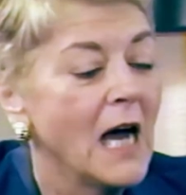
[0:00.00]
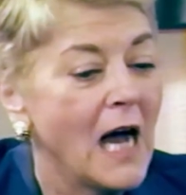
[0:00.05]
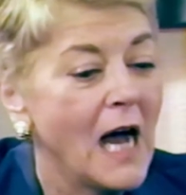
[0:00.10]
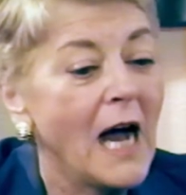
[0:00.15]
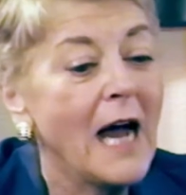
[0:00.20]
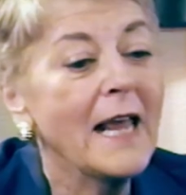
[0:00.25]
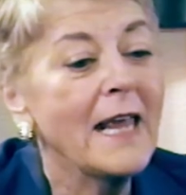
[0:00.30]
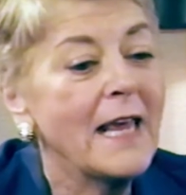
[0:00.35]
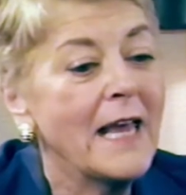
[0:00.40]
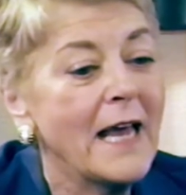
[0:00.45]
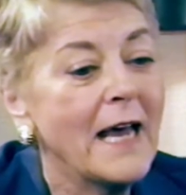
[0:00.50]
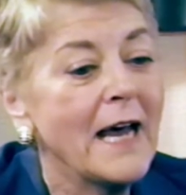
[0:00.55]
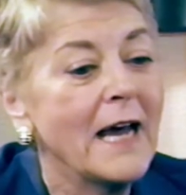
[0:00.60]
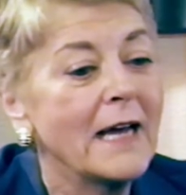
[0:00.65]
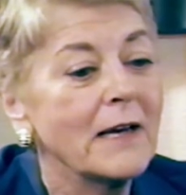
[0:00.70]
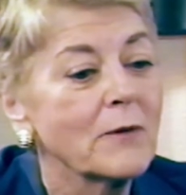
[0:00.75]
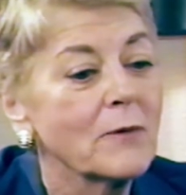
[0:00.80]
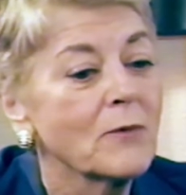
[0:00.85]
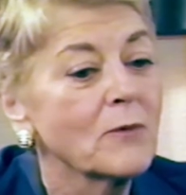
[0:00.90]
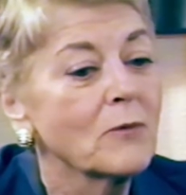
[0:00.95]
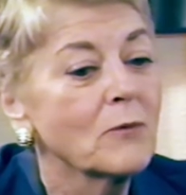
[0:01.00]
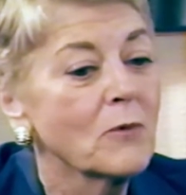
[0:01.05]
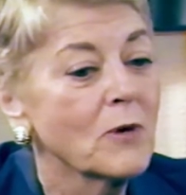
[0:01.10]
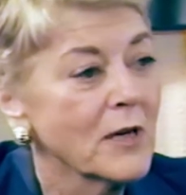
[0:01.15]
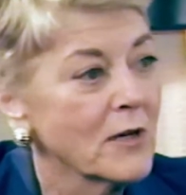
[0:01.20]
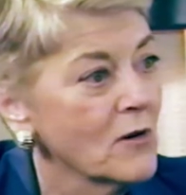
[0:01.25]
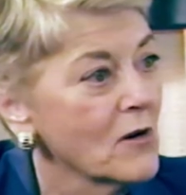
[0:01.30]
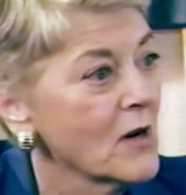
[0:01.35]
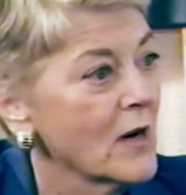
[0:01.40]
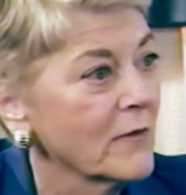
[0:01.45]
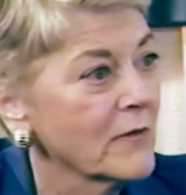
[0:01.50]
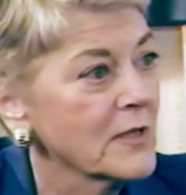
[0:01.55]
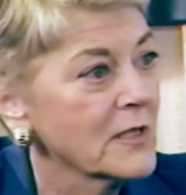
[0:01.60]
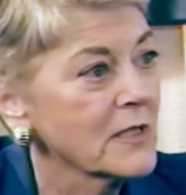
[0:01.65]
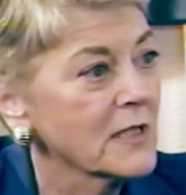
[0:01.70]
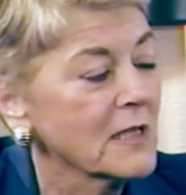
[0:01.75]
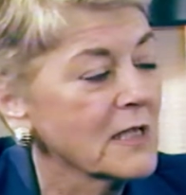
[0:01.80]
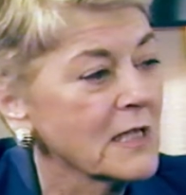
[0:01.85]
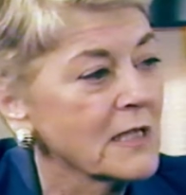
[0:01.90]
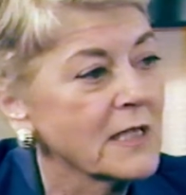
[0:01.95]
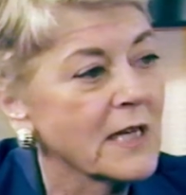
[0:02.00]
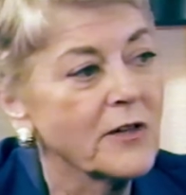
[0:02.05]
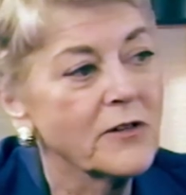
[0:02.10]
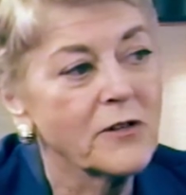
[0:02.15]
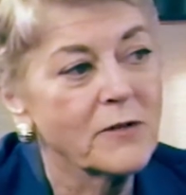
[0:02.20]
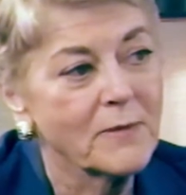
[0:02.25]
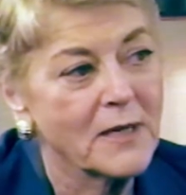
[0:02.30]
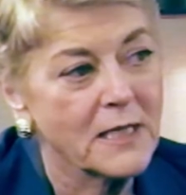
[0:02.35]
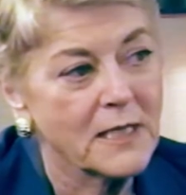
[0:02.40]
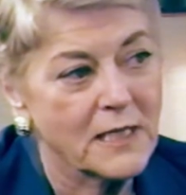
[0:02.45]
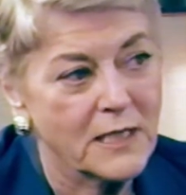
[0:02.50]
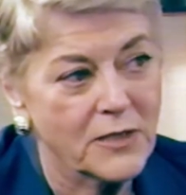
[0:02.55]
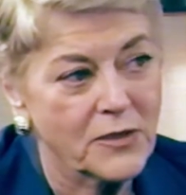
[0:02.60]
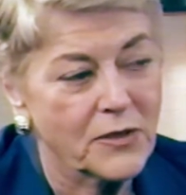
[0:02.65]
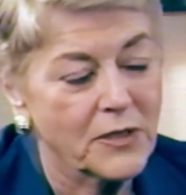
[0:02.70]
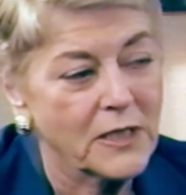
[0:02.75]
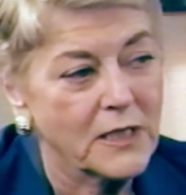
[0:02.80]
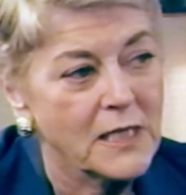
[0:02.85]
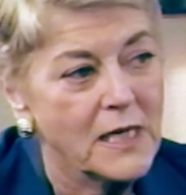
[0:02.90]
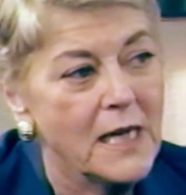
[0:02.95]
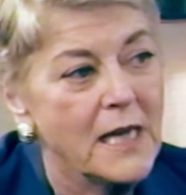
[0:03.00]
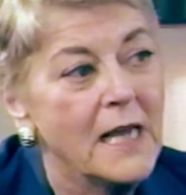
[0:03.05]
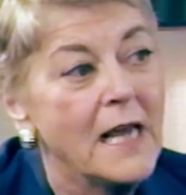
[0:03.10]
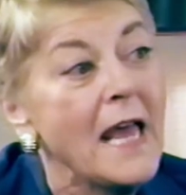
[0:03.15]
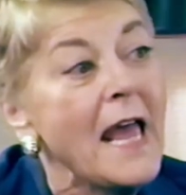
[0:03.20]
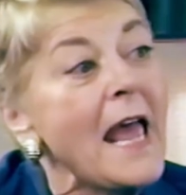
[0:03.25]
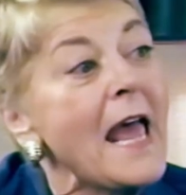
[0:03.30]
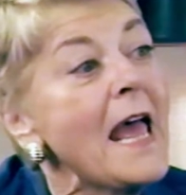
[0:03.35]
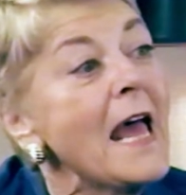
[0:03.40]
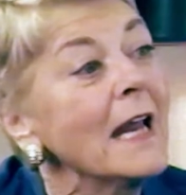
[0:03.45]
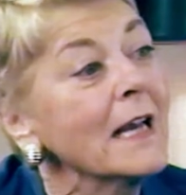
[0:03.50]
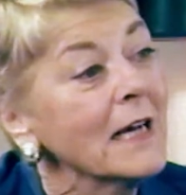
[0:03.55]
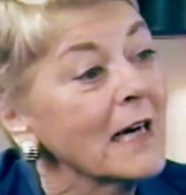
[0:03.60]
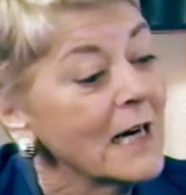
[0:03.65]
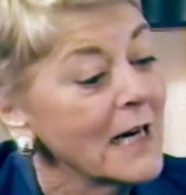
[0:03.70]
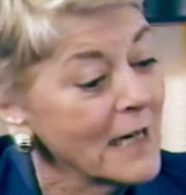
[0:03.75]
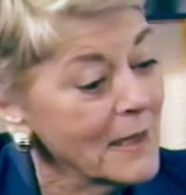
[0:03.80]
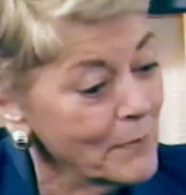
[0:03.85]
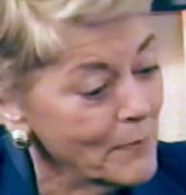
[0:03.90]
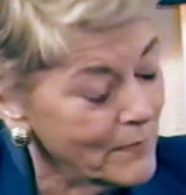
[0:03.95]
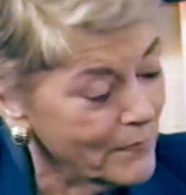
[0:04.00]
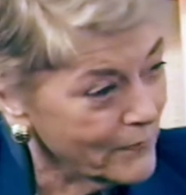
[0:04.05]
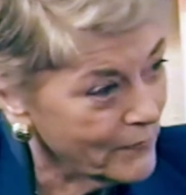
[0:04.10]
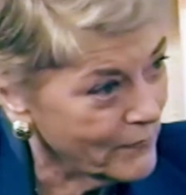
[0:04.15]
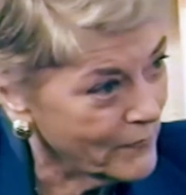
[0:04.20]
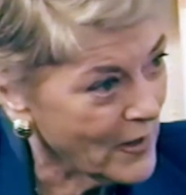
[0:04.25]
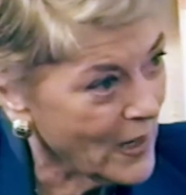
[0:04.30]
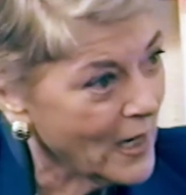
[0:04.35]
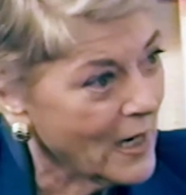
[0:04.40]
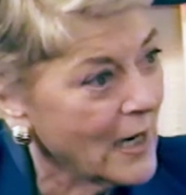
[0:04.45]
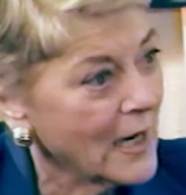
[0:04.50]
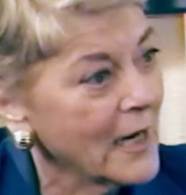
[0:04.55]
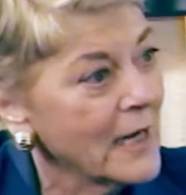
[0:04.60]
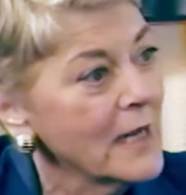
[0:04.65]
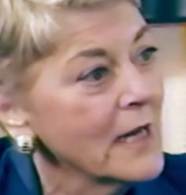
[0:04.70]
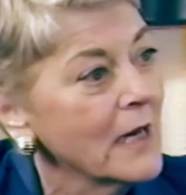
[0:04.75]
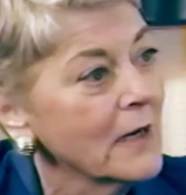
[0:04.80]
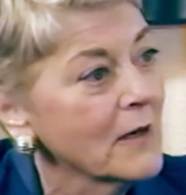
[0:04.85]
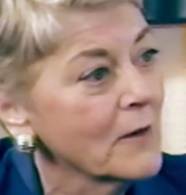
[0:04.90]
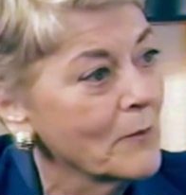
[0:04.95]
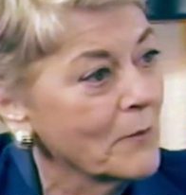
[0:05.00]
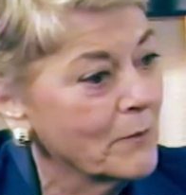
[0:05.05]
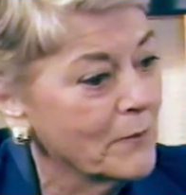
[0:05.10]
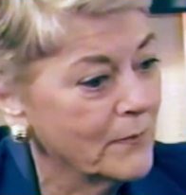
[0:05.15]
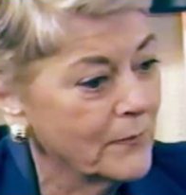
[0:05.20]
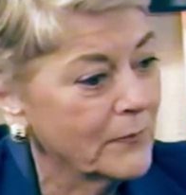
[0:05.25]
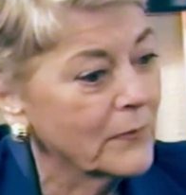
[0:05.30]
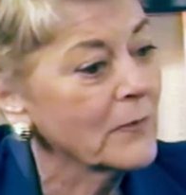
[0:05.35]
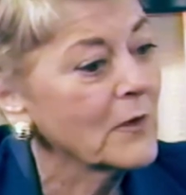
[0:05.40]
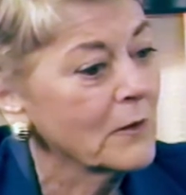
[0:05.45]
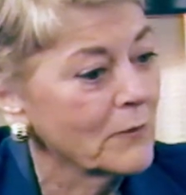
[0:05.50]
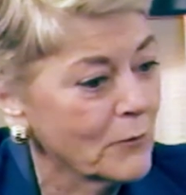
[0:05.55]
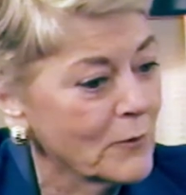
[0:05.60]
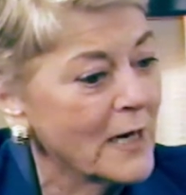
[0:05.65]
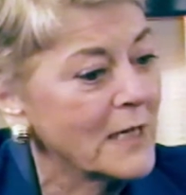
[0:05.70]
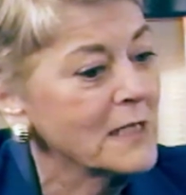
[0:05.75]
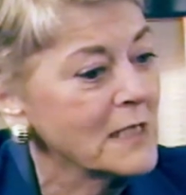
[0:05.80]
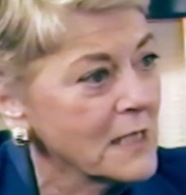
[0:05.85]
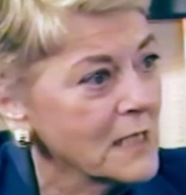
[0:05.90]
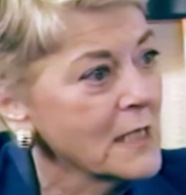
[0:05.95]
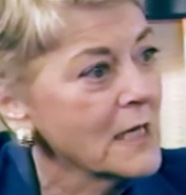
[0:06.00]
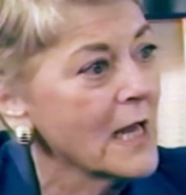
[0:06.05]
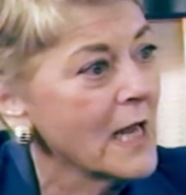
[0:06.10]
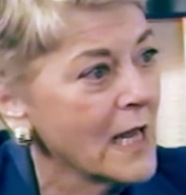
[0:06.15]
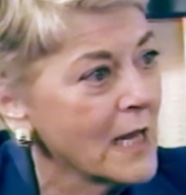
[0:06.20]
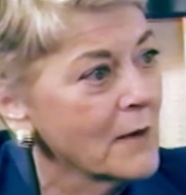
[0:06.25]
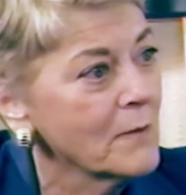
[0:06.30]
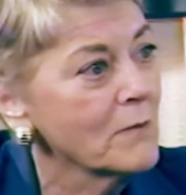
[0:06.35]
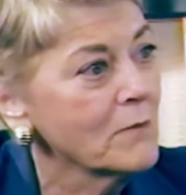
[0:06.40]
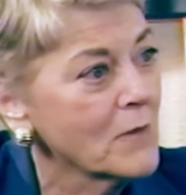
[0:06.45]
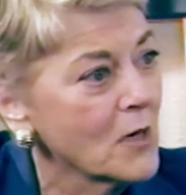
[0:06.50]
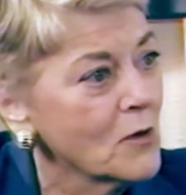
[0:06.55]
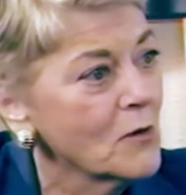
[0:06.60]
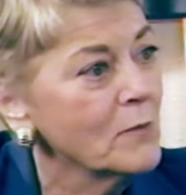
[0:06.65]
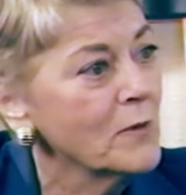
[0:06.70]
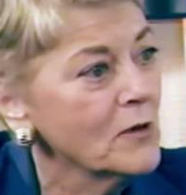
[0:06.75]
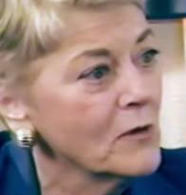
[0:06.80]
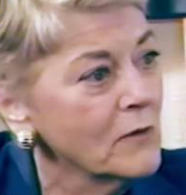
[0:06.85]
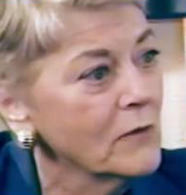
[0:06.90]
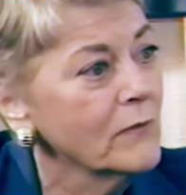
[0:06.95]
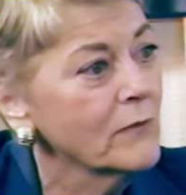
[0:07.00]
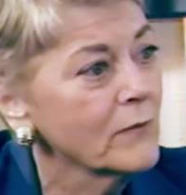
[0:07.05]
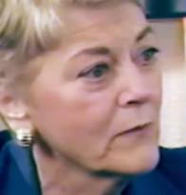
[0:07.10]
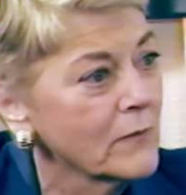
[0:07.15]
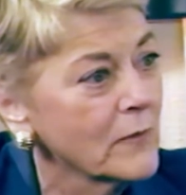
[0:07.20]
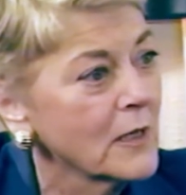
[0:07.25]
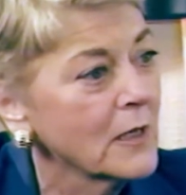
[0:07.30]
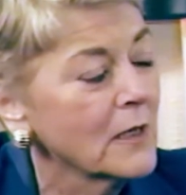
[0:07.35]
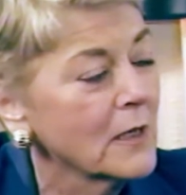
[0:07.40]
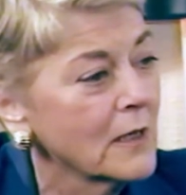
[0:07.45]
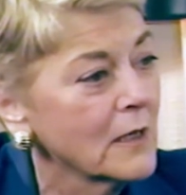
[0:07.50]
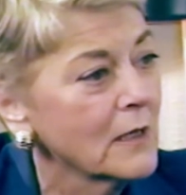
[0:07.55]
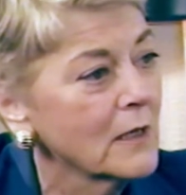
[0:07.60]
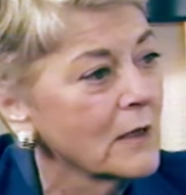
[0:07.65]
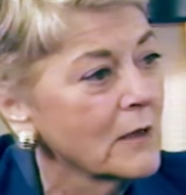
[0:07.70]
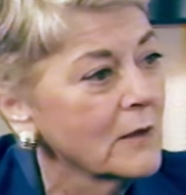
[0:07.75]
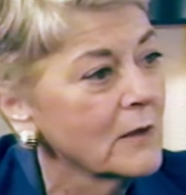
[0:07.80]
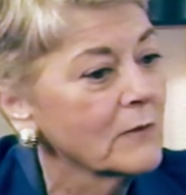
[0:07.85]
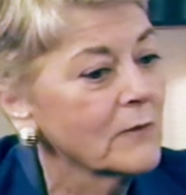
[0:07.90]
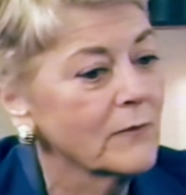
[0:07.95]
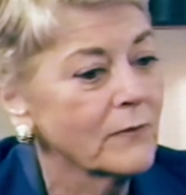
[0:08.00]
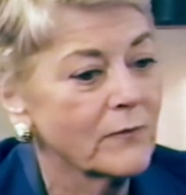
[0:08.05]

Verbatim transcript: I had one office in the center of my district, and I, I rented a mobile uh,